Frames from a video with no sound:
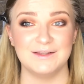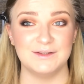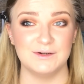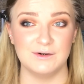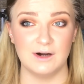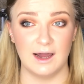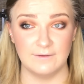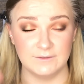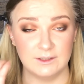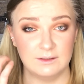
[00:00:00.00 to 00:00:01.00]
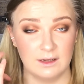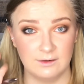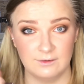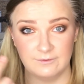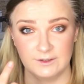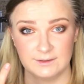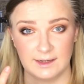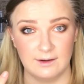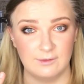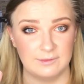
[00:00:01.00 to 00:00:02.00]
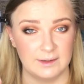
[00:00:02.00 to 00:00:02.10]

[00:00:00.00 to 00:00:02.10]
So I've just done the first eye with